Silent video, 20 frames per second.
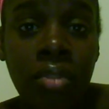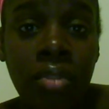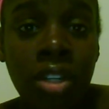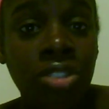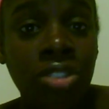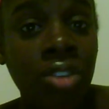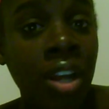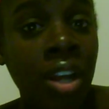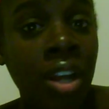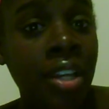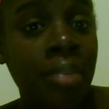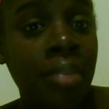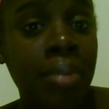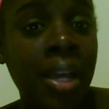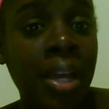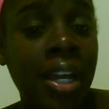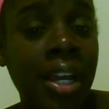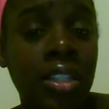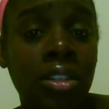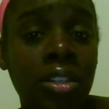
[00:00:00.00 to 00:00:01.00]
trying to get
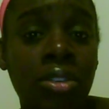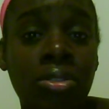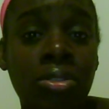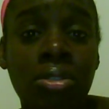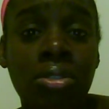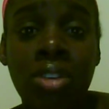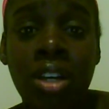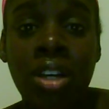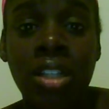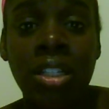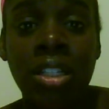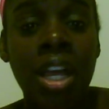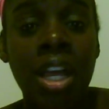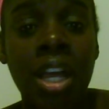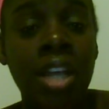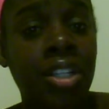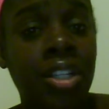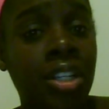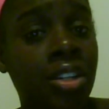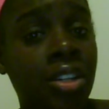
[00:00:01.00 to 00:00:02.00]
back at the girl because
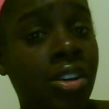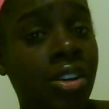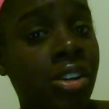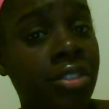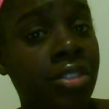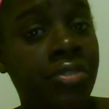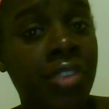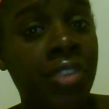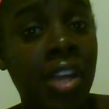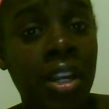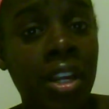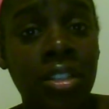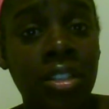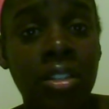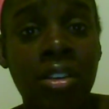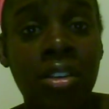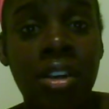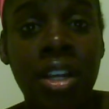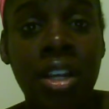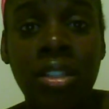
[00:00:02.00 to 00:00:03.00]
she done hurt your feelings and
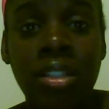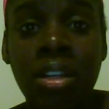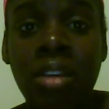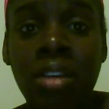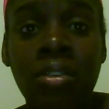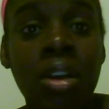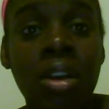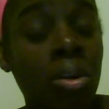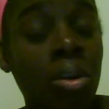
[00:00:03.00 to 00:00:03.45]
all that stuff.